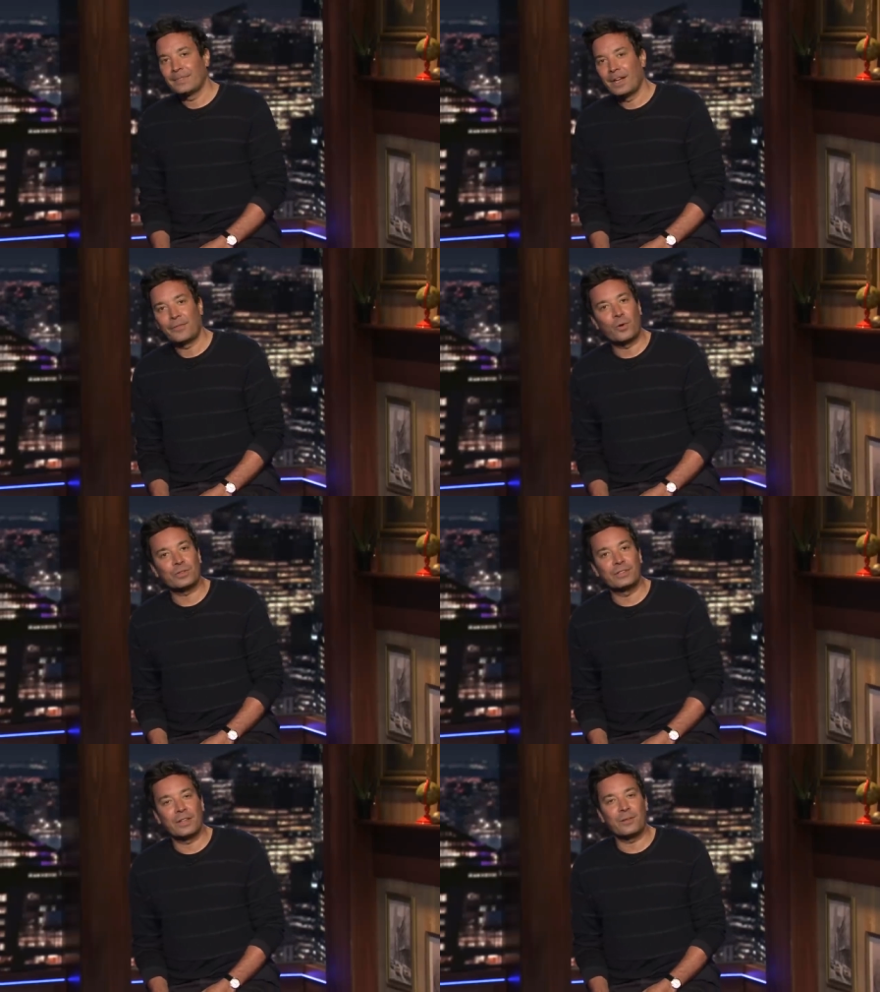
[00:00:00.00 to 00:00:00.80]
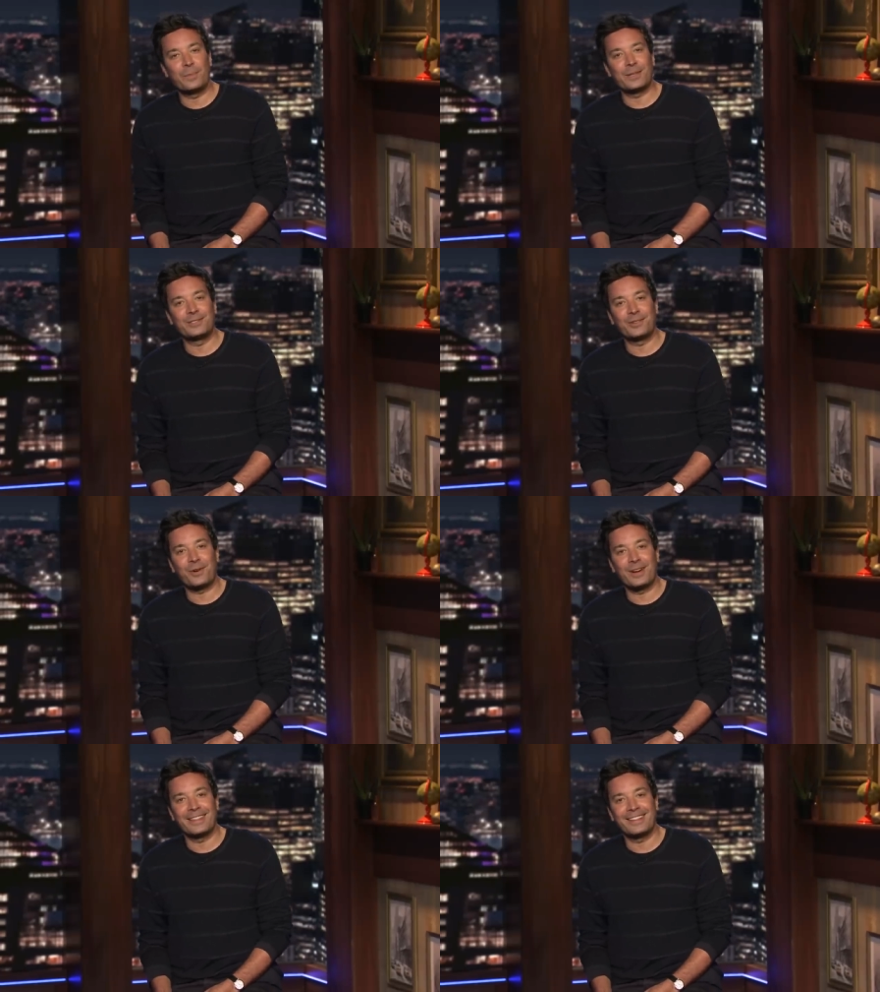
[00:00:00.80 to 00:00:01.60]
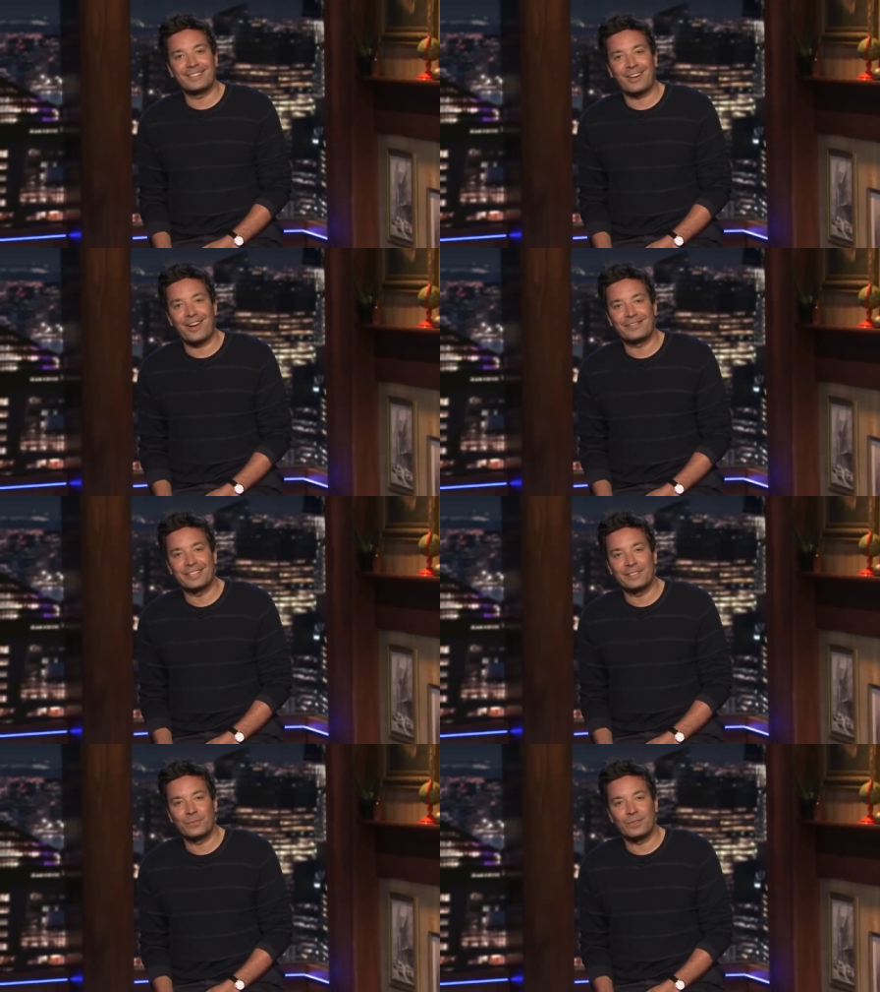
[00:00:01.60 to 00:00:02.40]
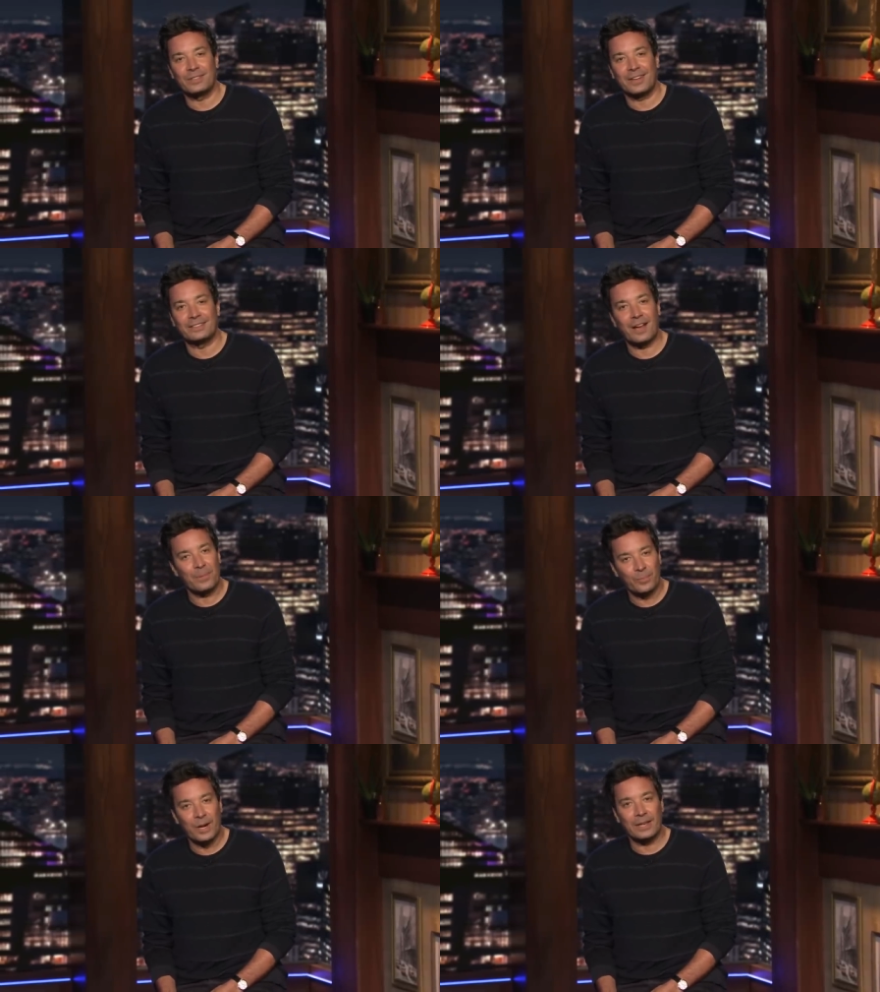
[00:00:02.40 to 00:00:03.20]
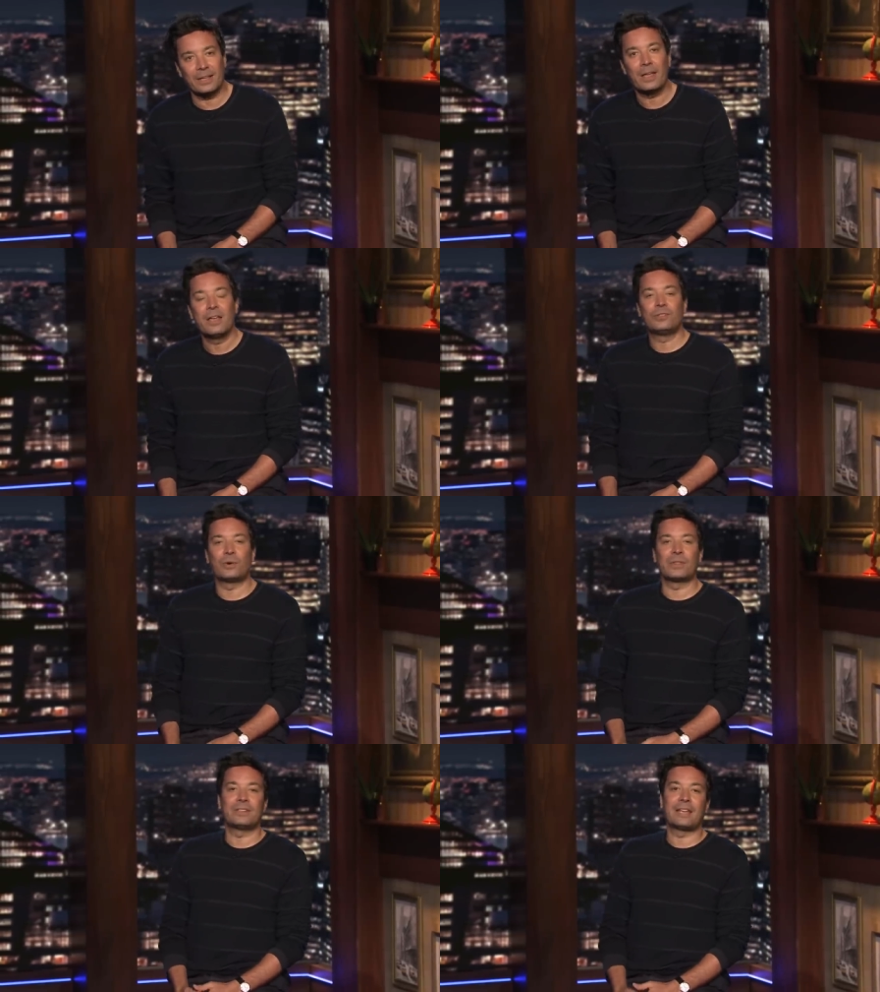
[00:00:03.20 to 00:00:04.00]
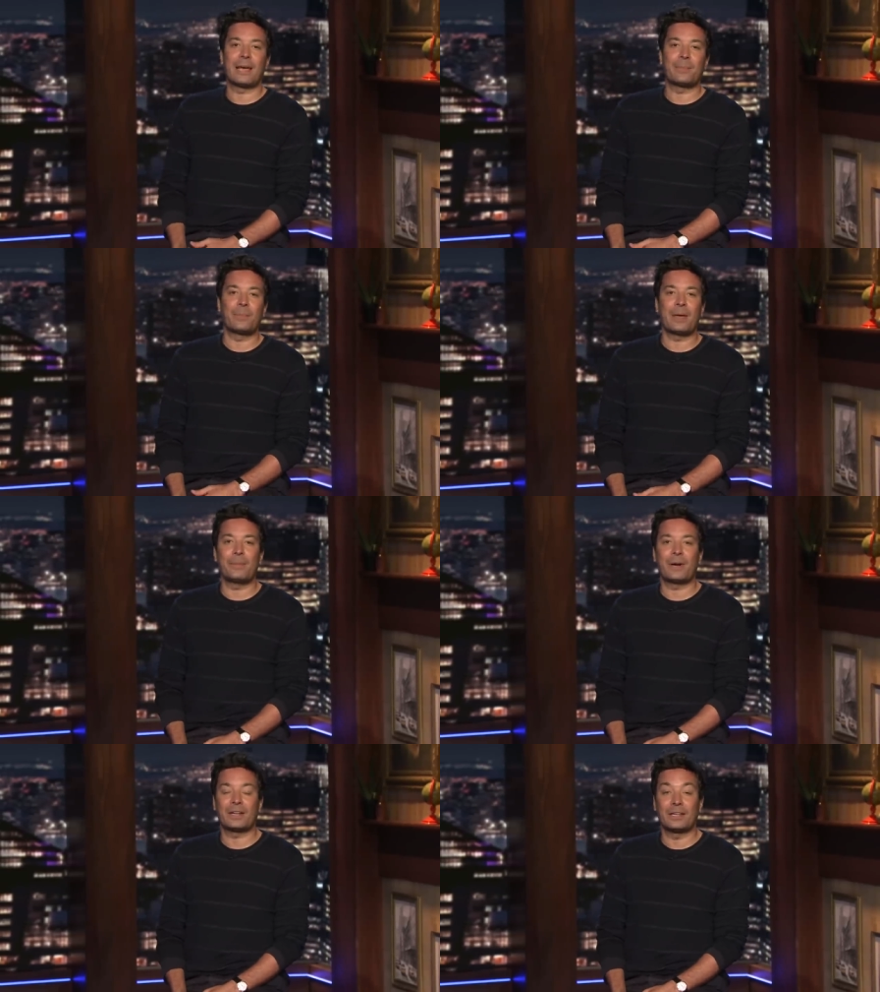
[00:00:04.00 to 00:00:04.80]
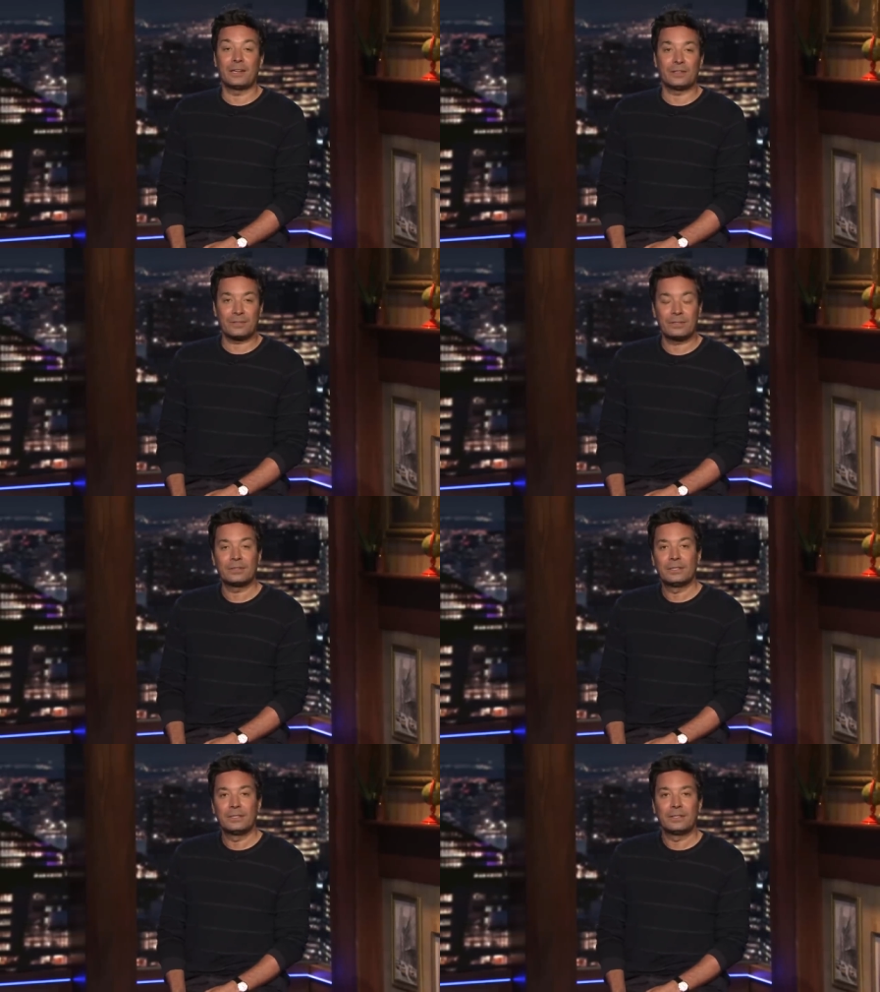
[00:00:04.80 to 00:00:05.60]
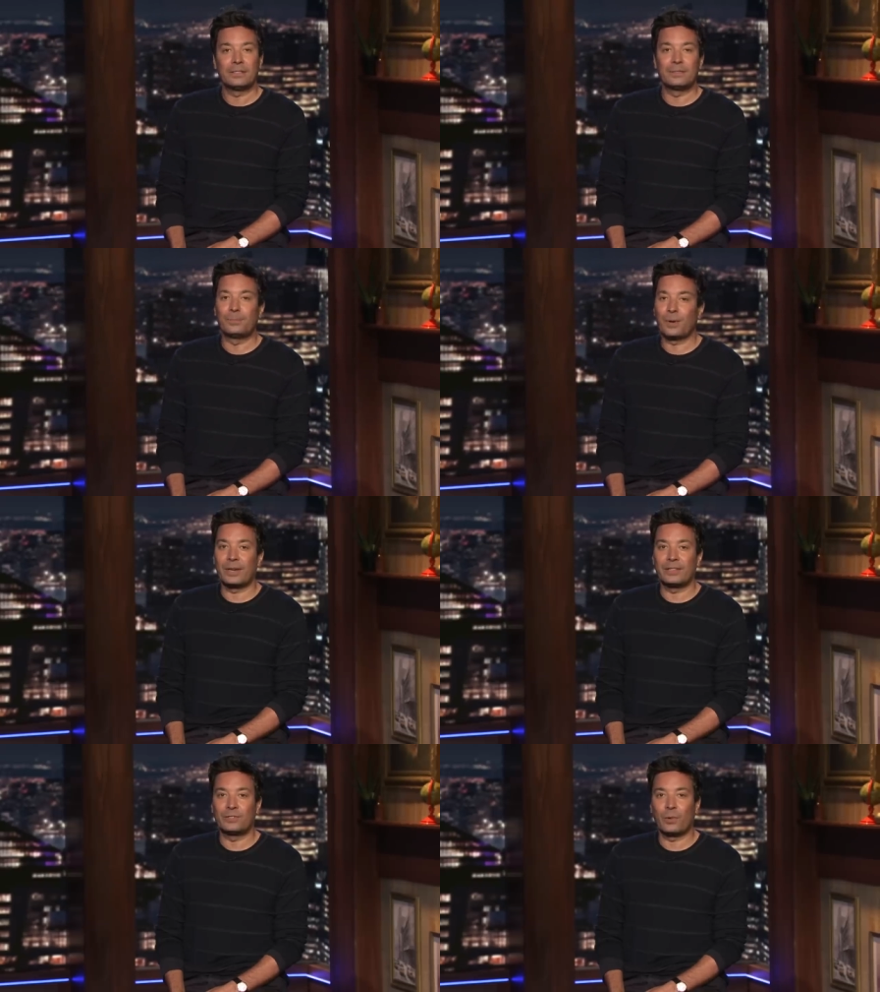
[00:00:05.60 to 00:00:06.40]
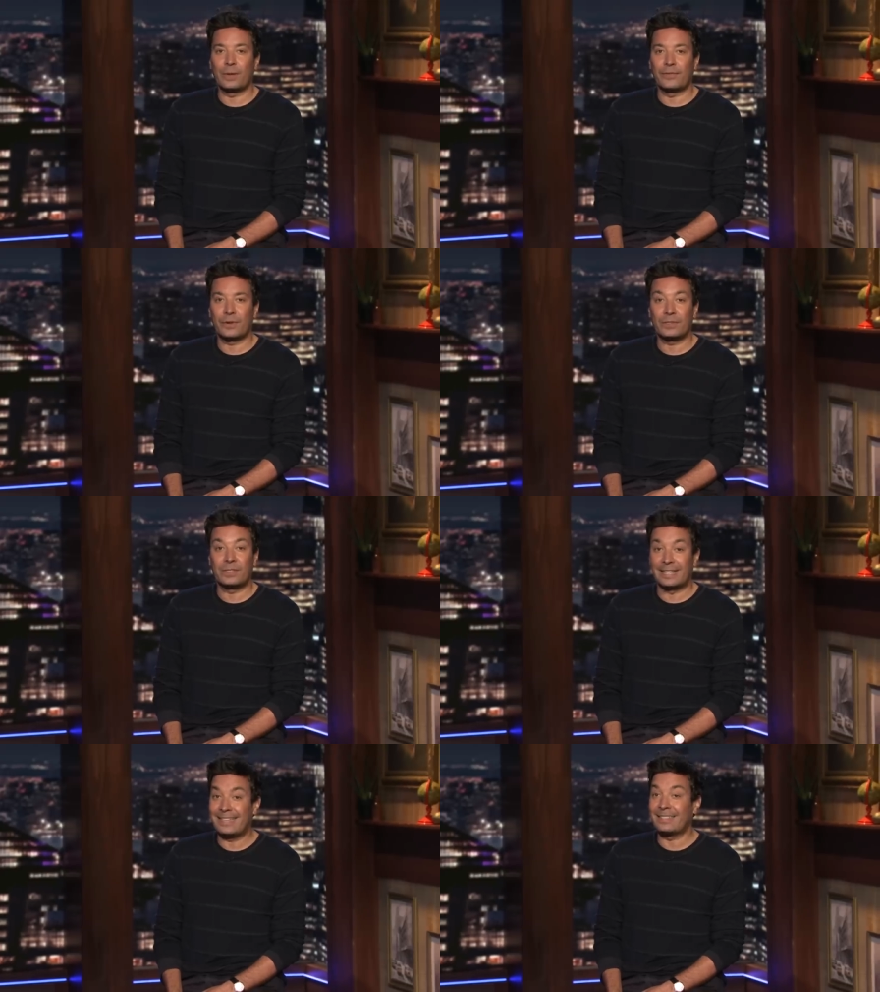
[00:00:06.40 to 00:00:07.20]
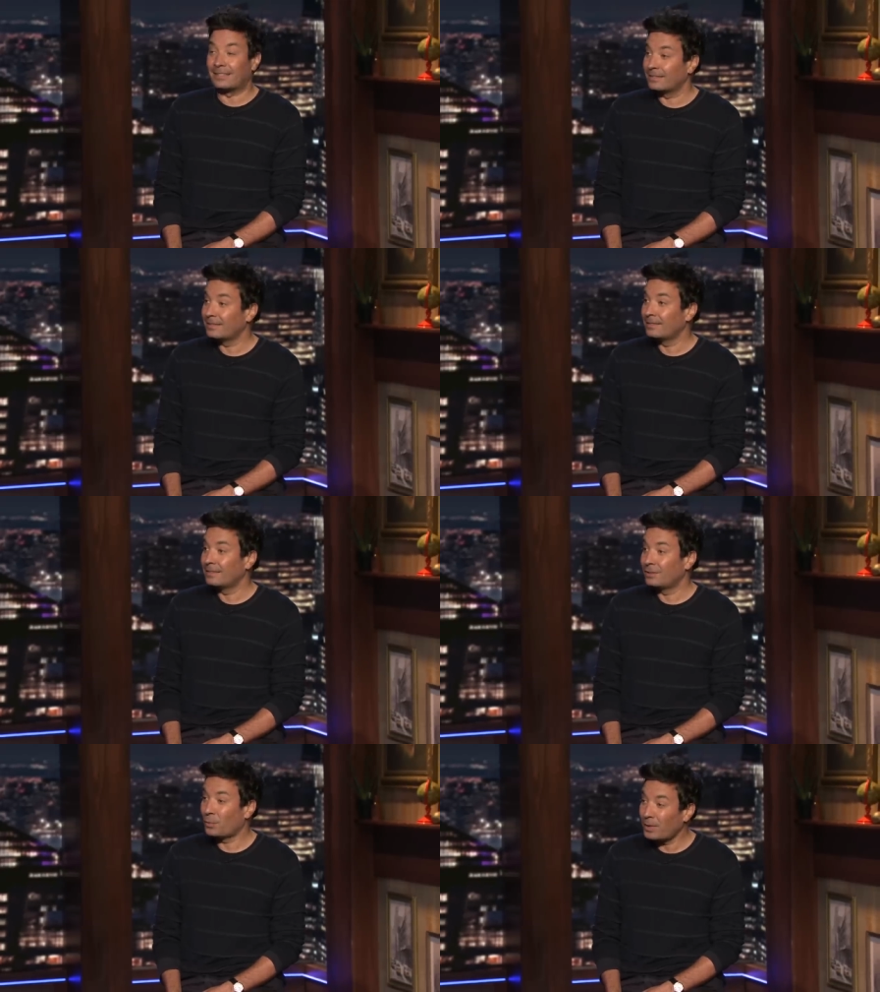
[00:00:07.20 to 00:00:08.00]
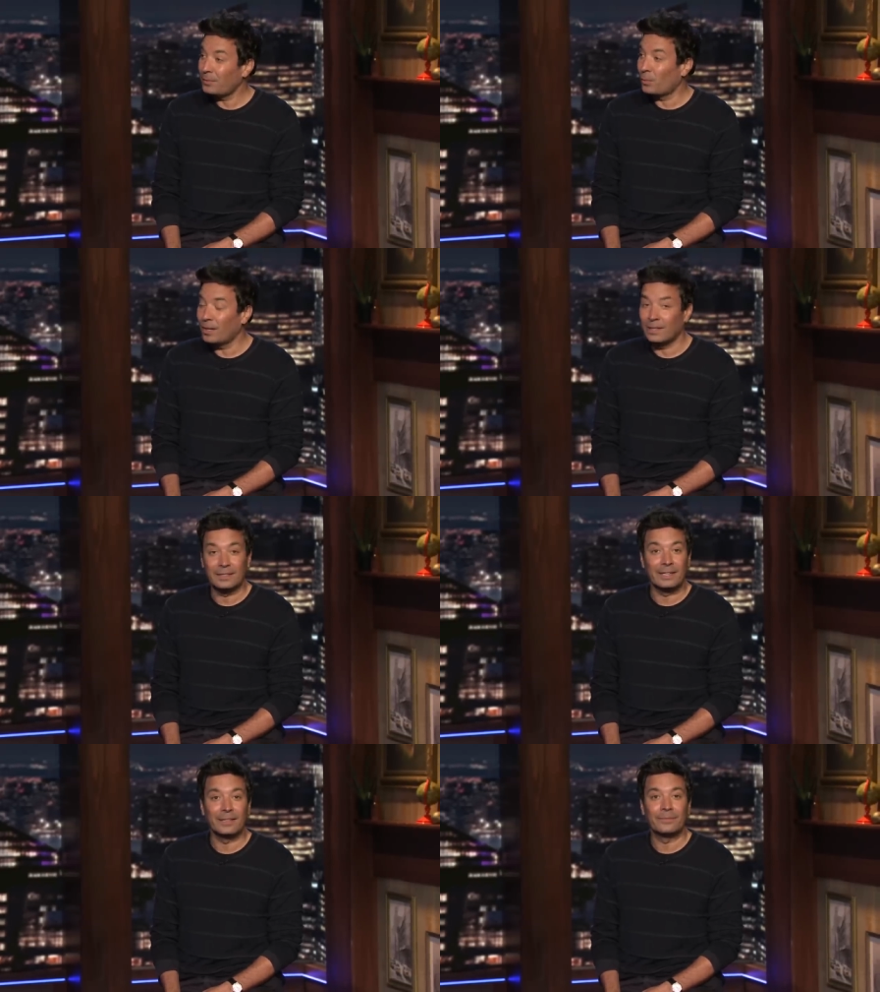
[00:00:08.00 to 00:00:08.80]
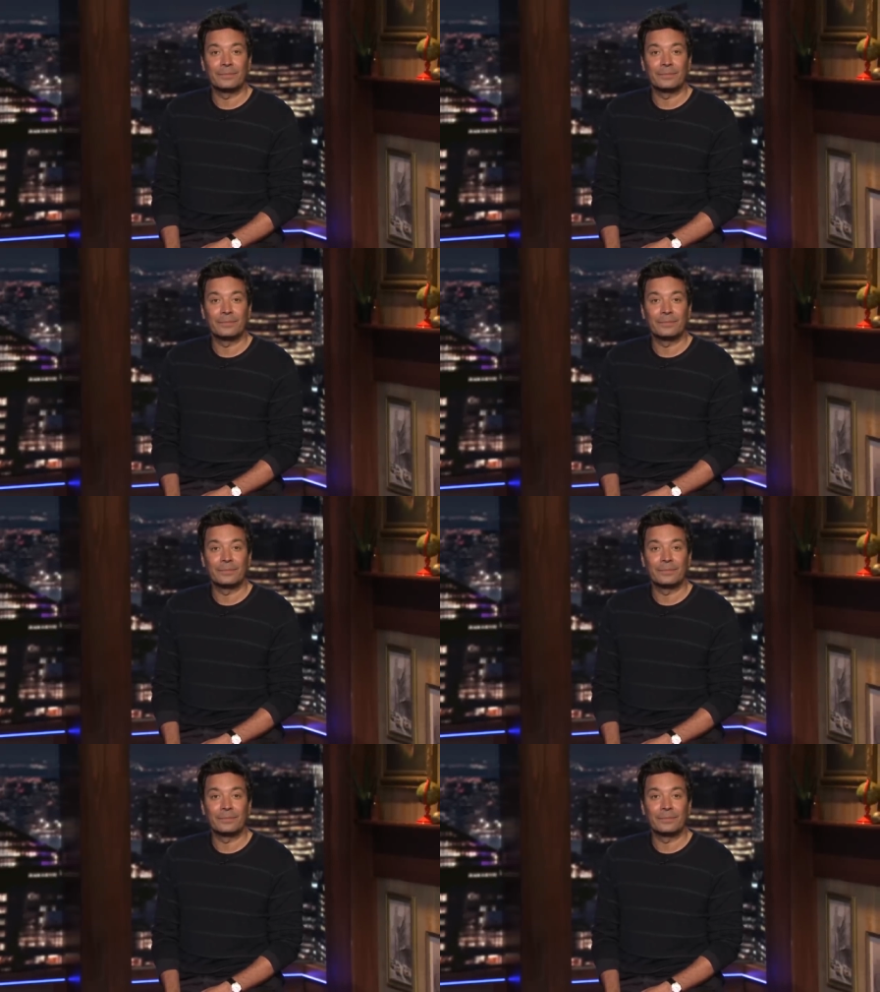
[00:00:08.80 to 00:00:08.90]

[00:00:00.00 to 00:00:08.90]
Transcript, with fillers: Of course, another big story this offseason was that Tom Brady joined the Tampa Bay Buccaneers. This is Brady's 21st season. 21, yeah.